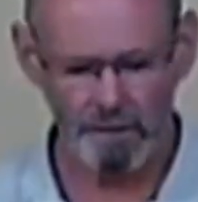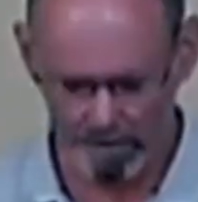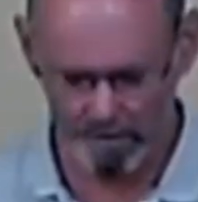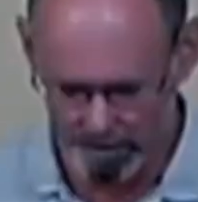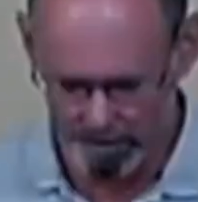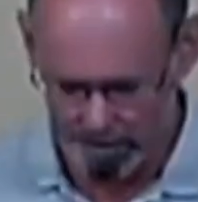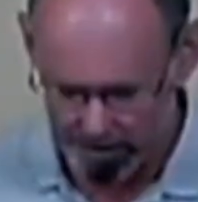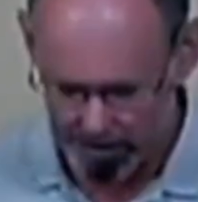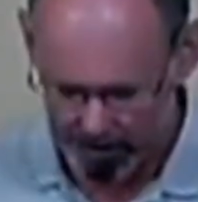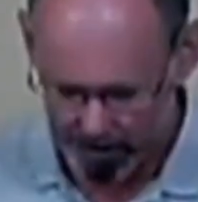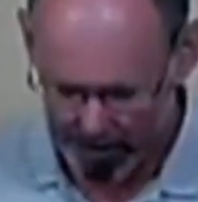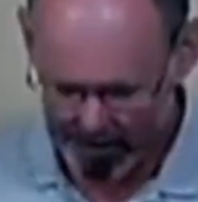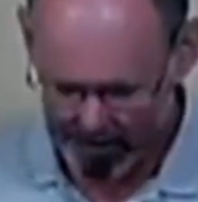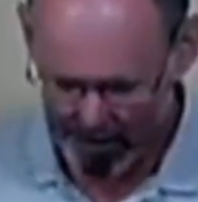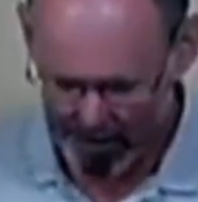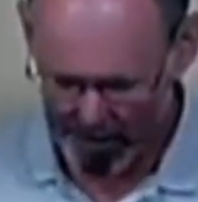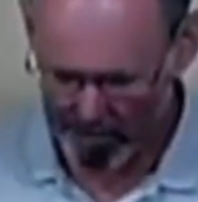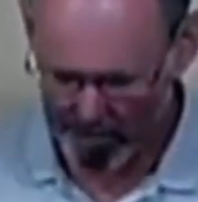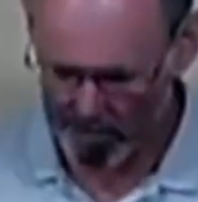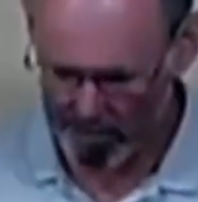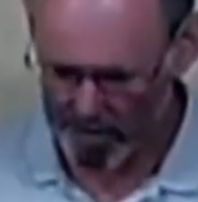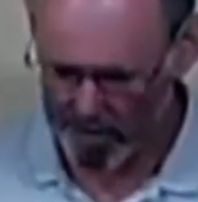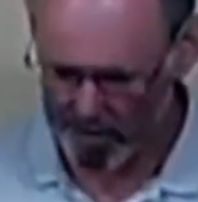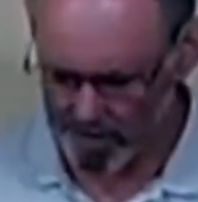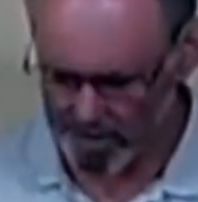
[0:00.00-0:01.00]
and living
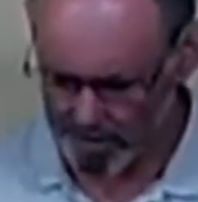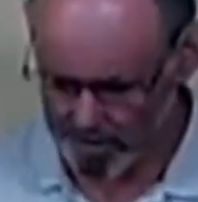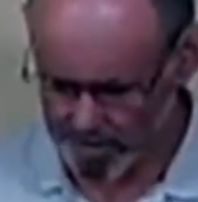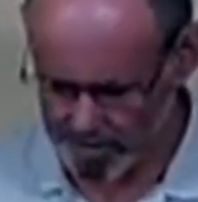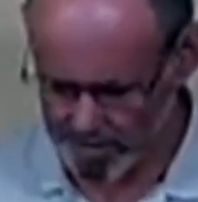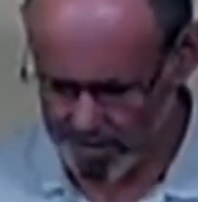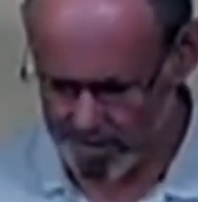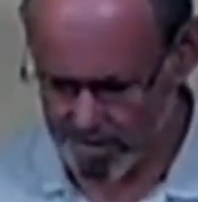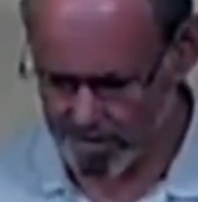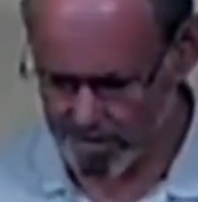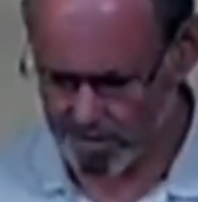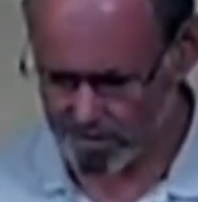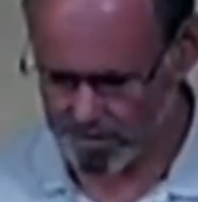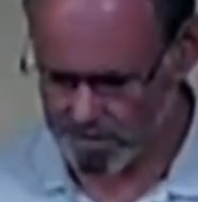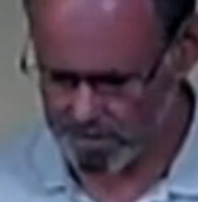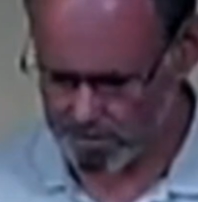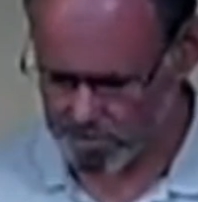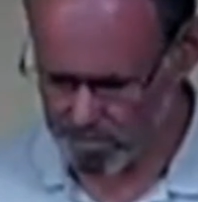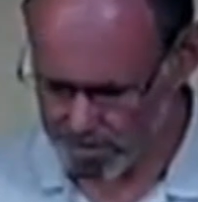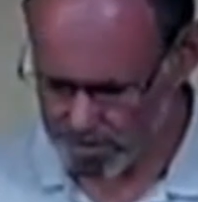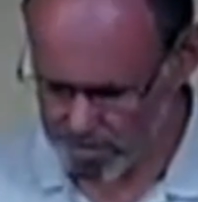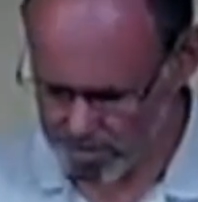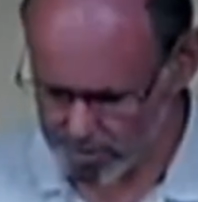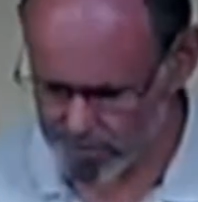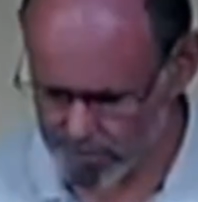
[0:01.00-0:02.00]
obediently in God's
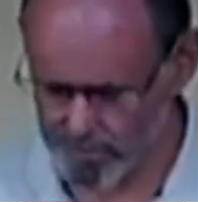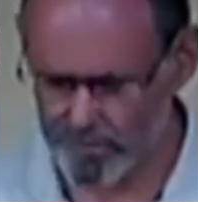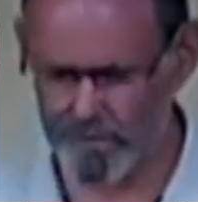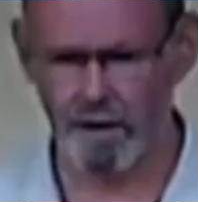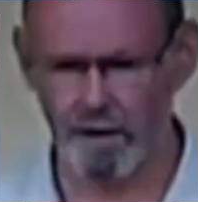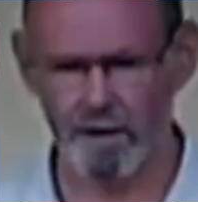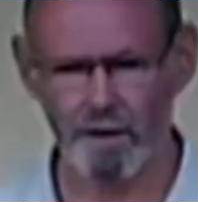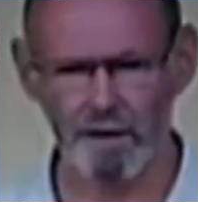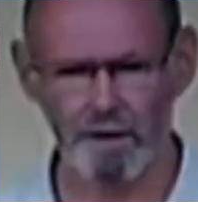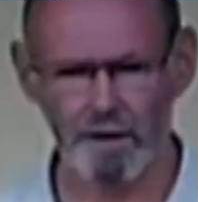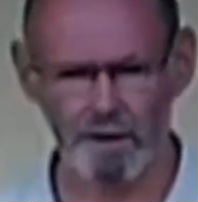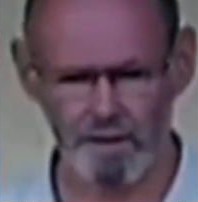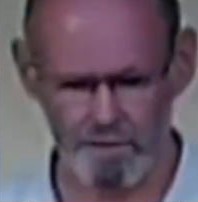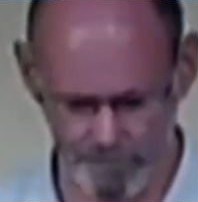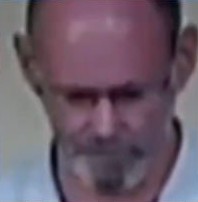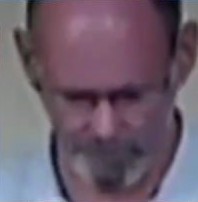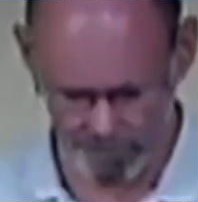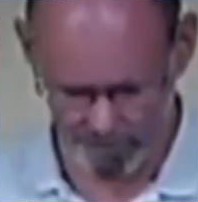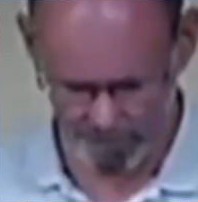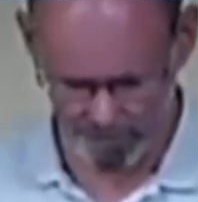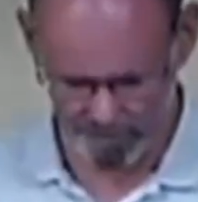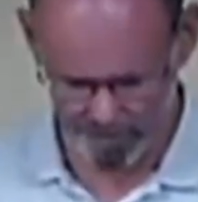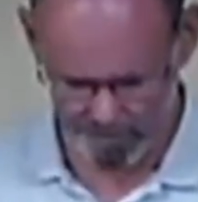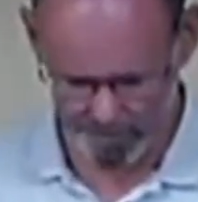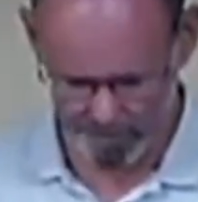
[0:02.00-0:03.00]
will for the lives
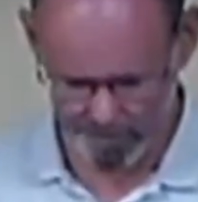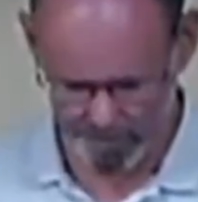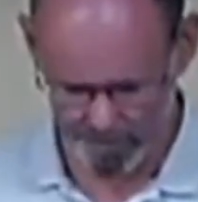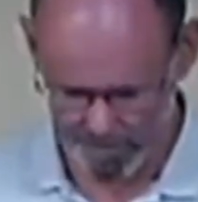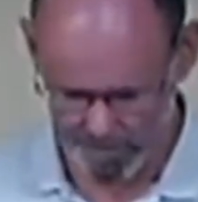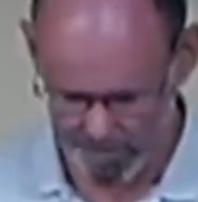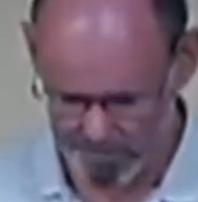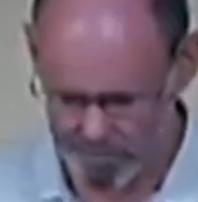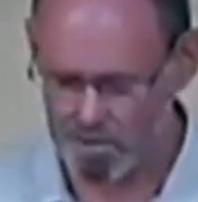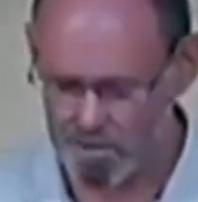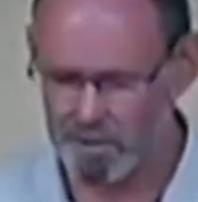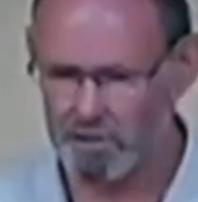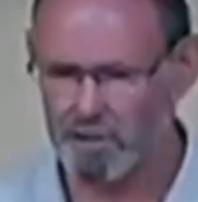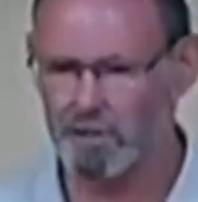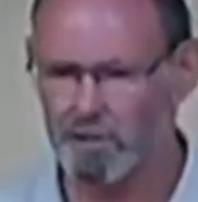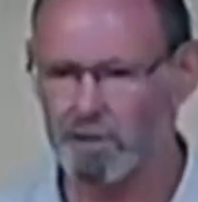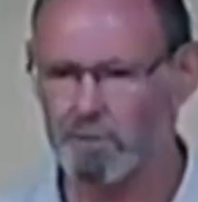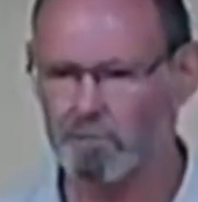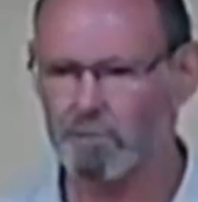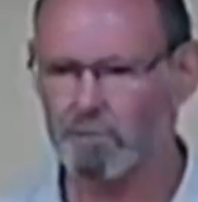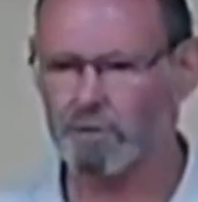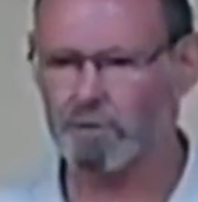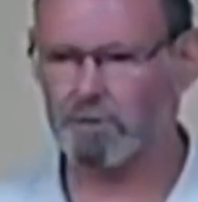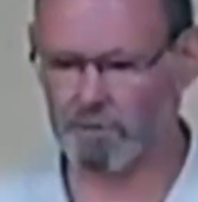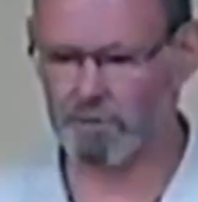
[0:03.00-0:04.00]
of his
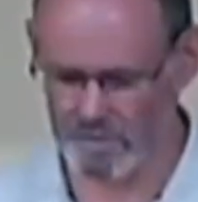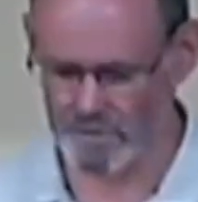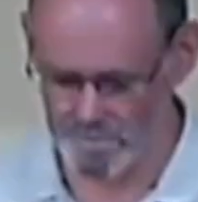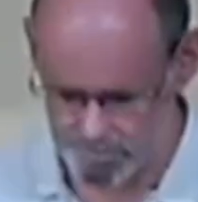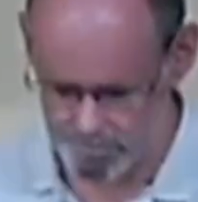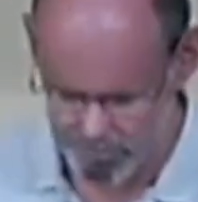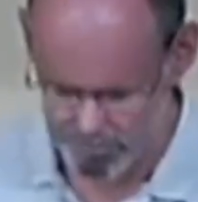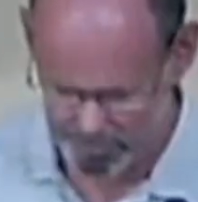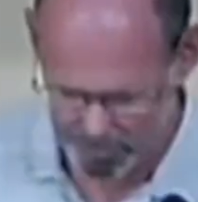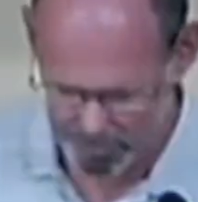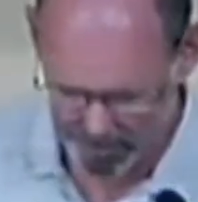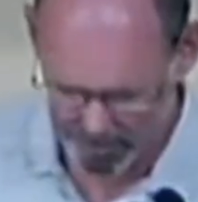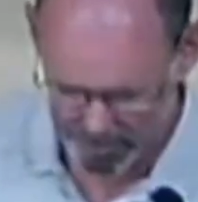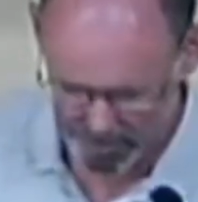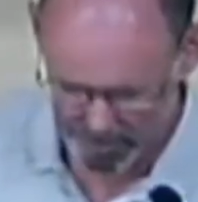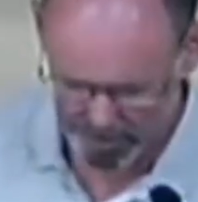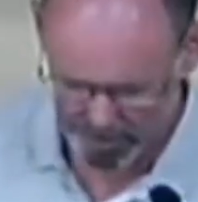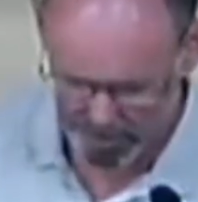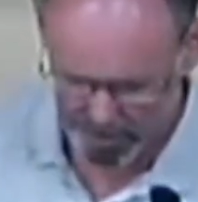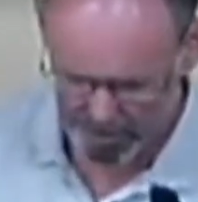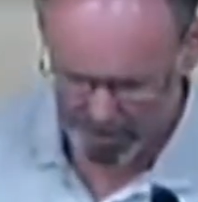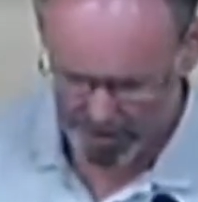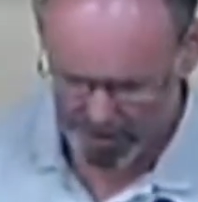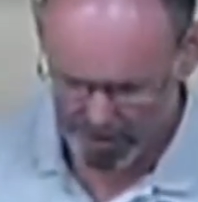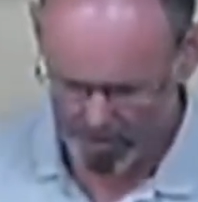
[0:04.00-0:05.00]
redeemed children.
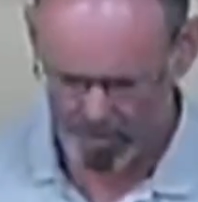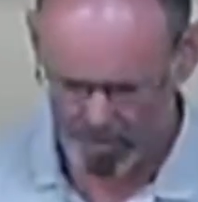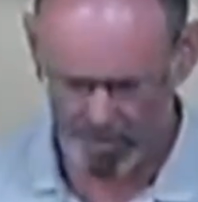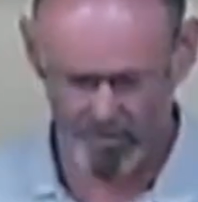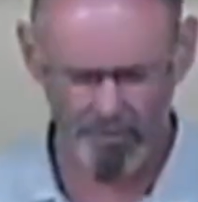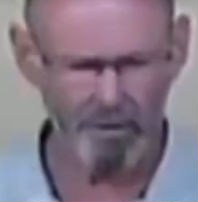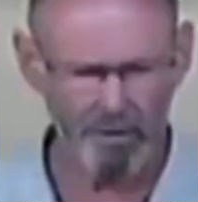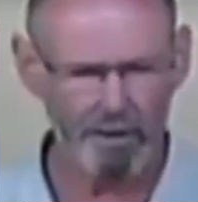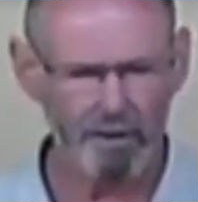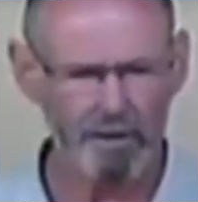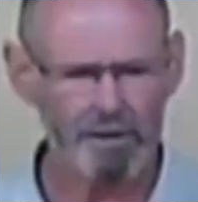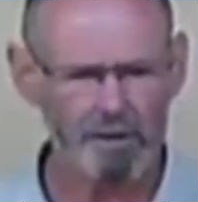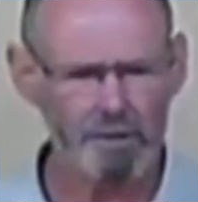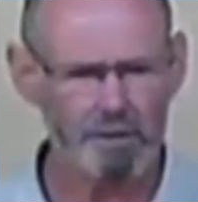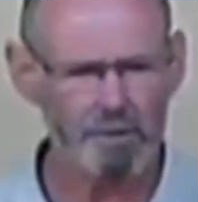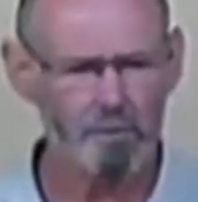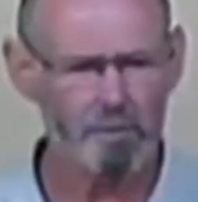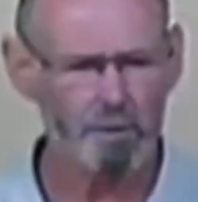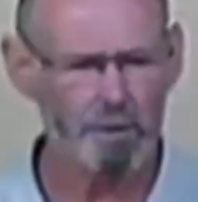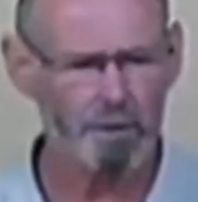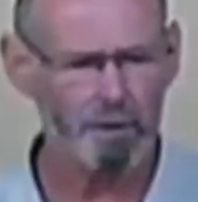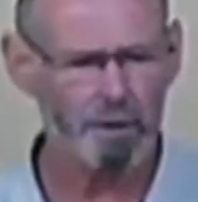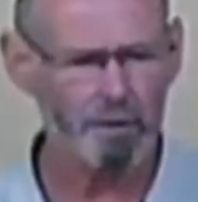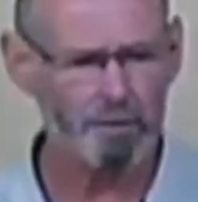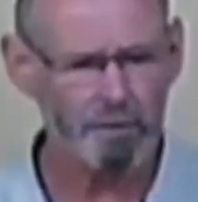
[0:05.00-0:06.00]
And we find his
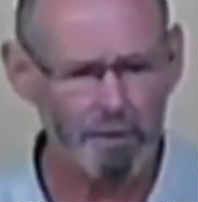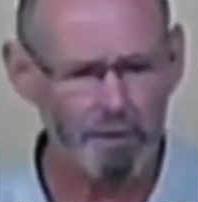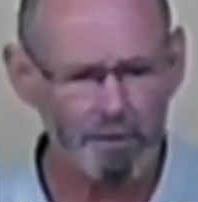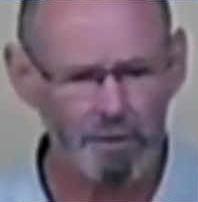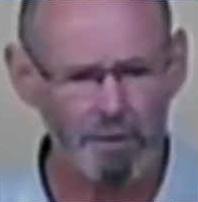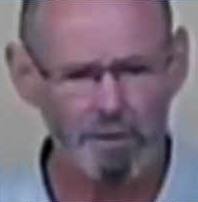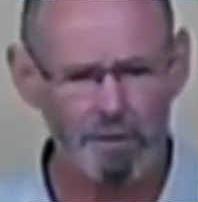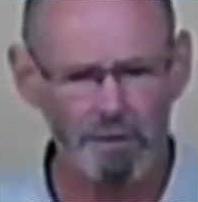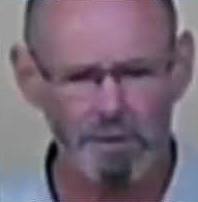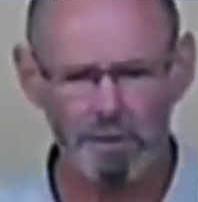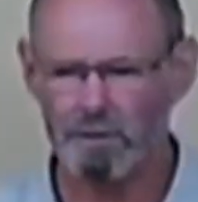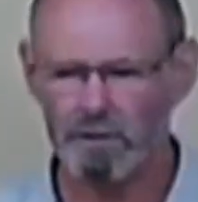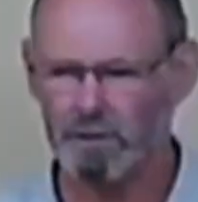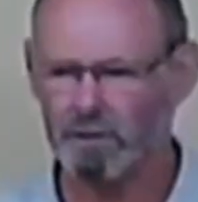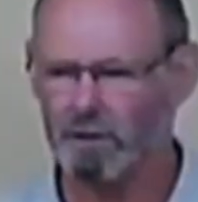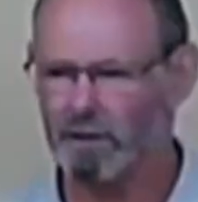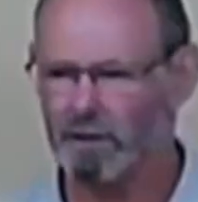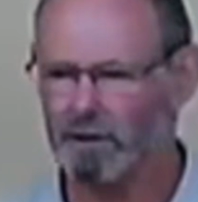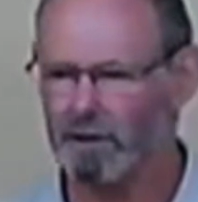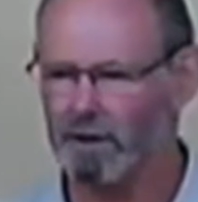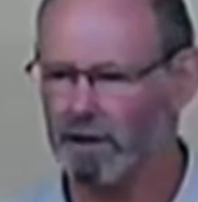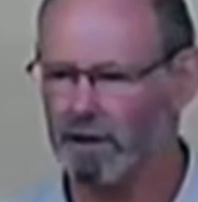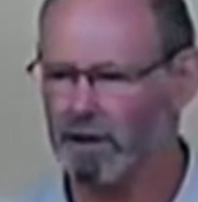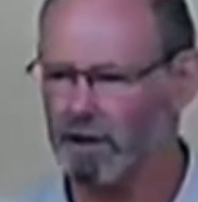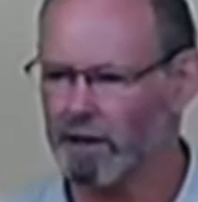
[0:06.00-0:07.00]
will, of course,
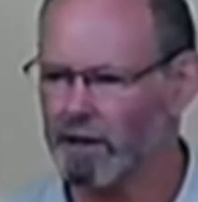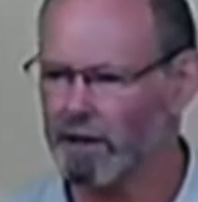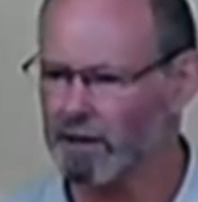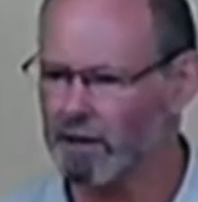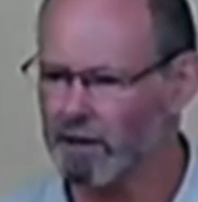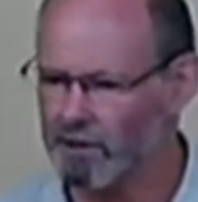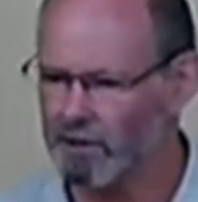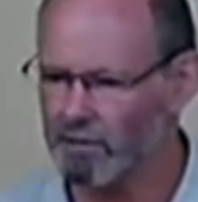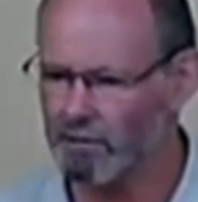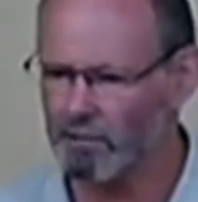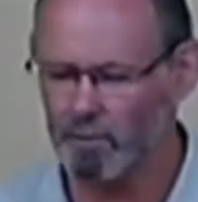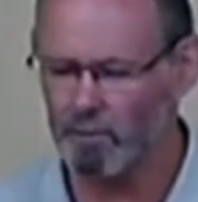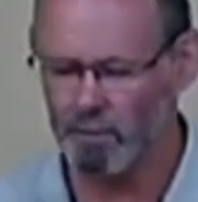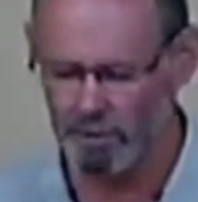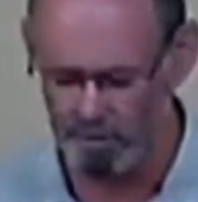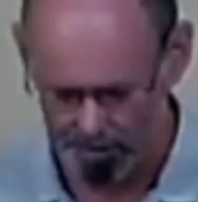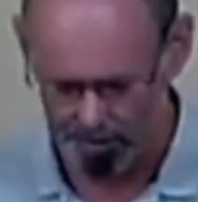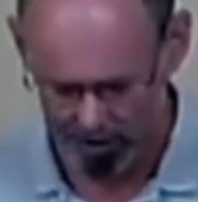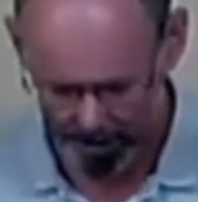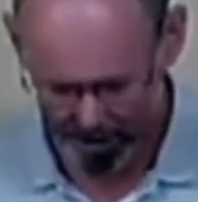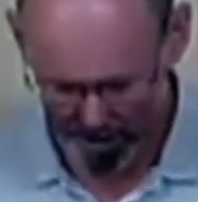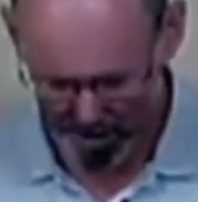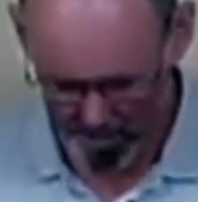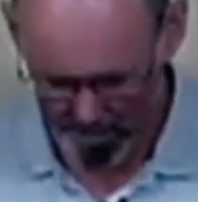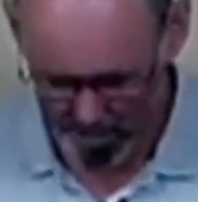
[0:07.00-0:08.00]
in his
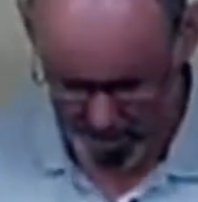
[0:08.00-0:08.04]
word, in the